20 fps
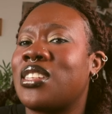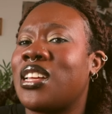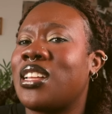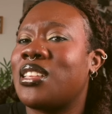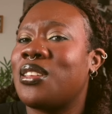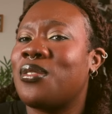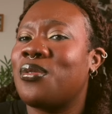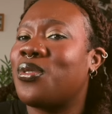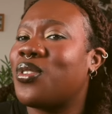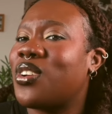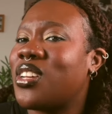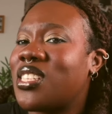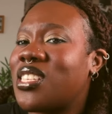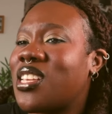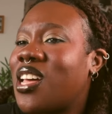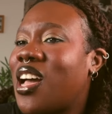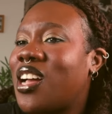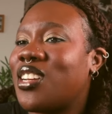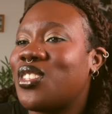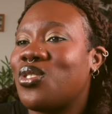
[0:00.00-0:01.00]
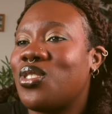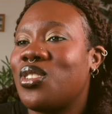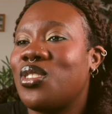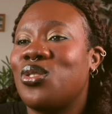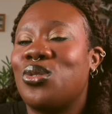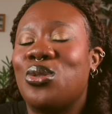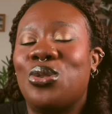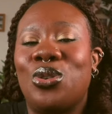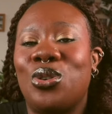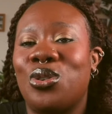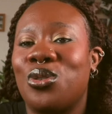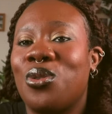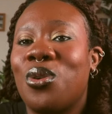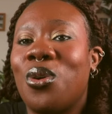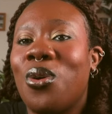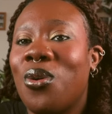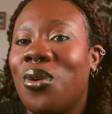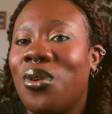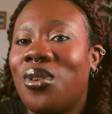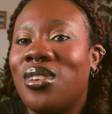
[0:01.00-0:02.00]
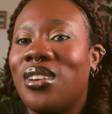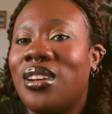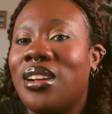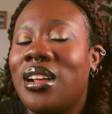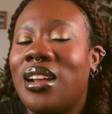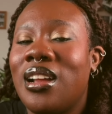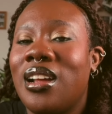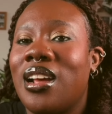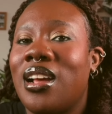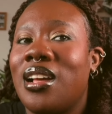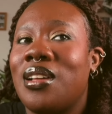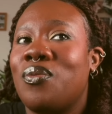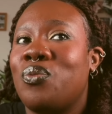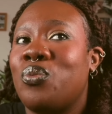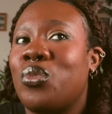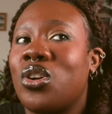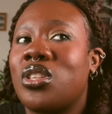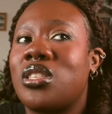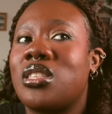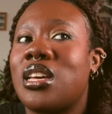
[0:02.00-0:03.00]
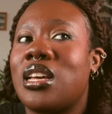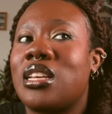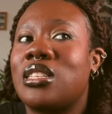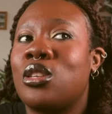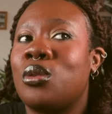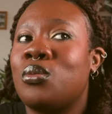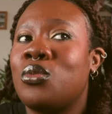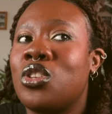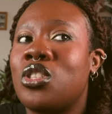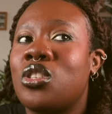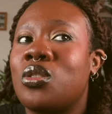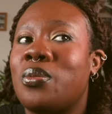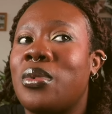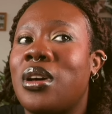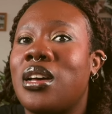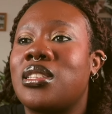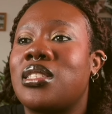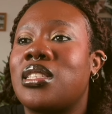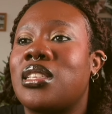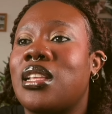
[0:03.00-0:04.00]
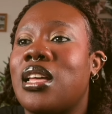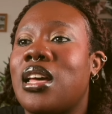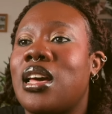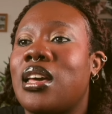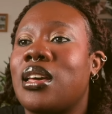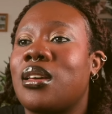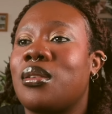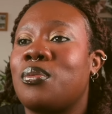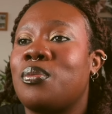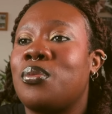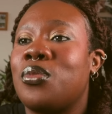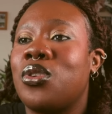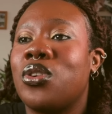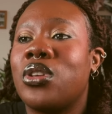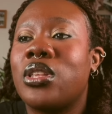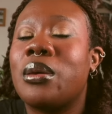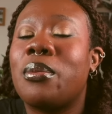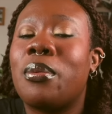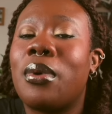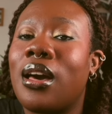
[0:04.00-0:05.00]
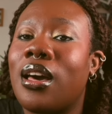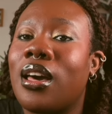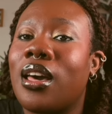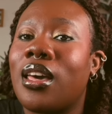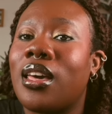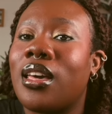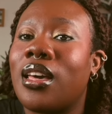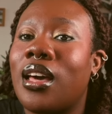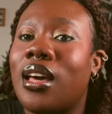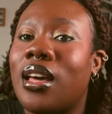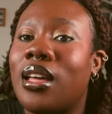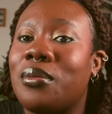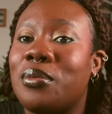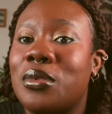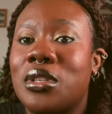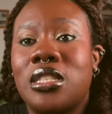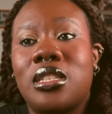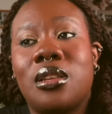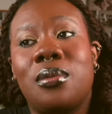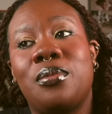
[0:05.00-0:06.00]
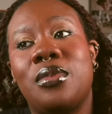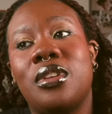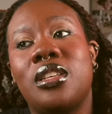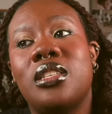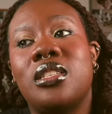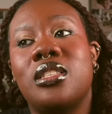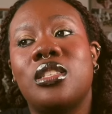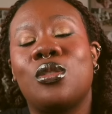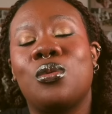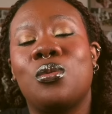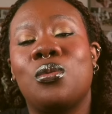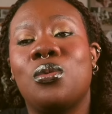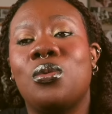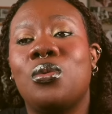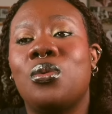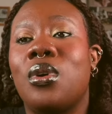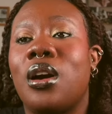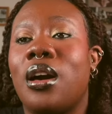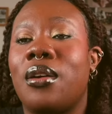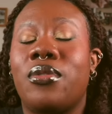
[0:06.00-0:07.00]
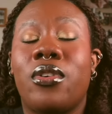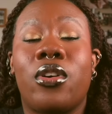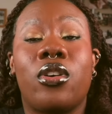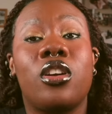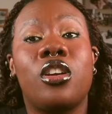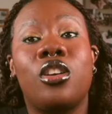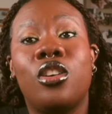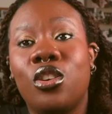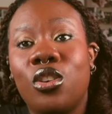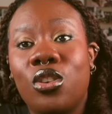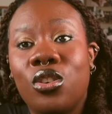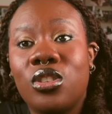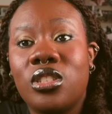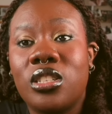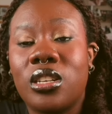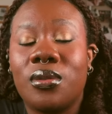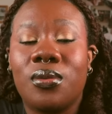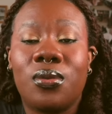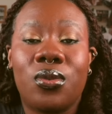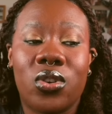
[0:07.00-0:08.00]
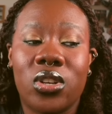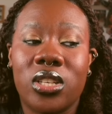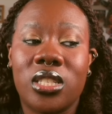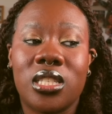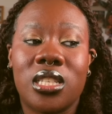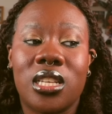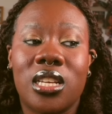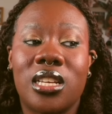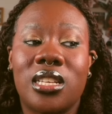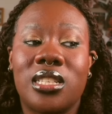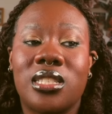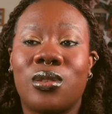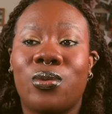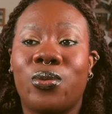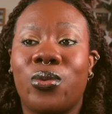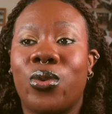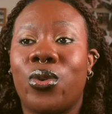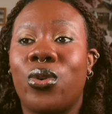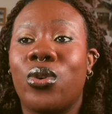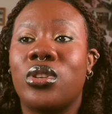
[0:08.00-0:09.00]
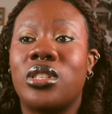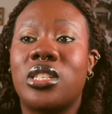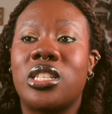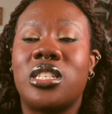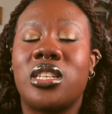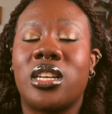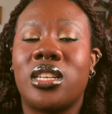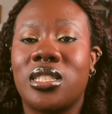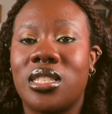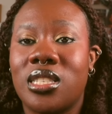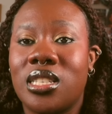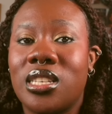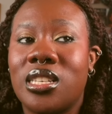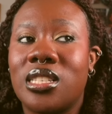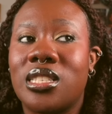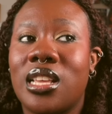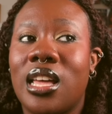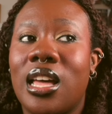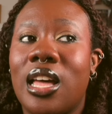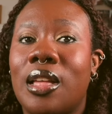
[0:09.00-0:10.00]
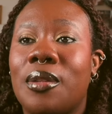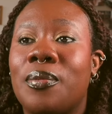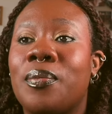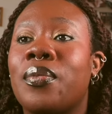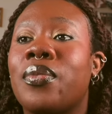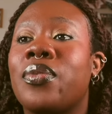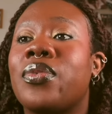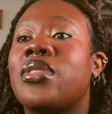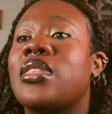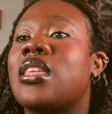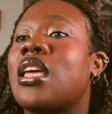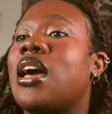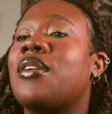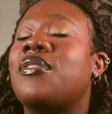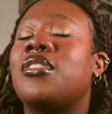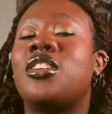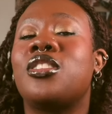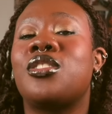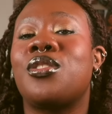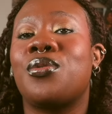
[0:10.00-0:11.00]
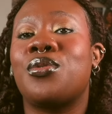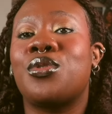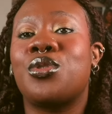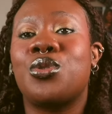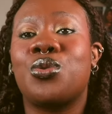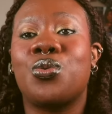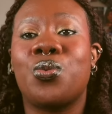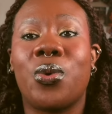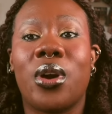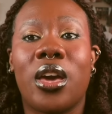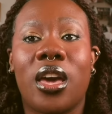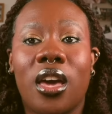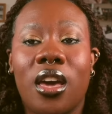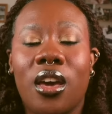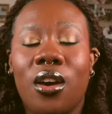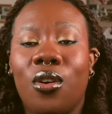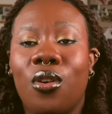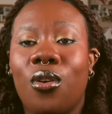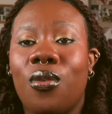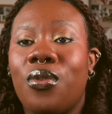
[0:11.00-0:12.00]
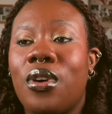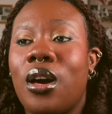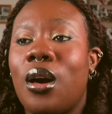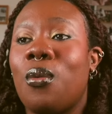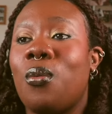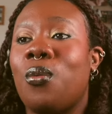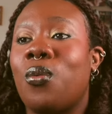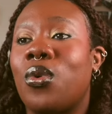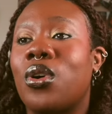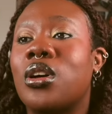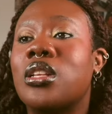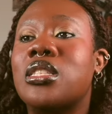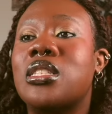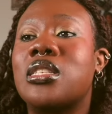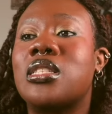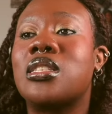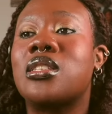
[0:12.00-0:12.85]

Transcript: an influencer I actually do not know. But there are some YouTubers like PewDiePie and MrBeast who are very huge influencers for the Gen Zs, and they have a lot of sway over what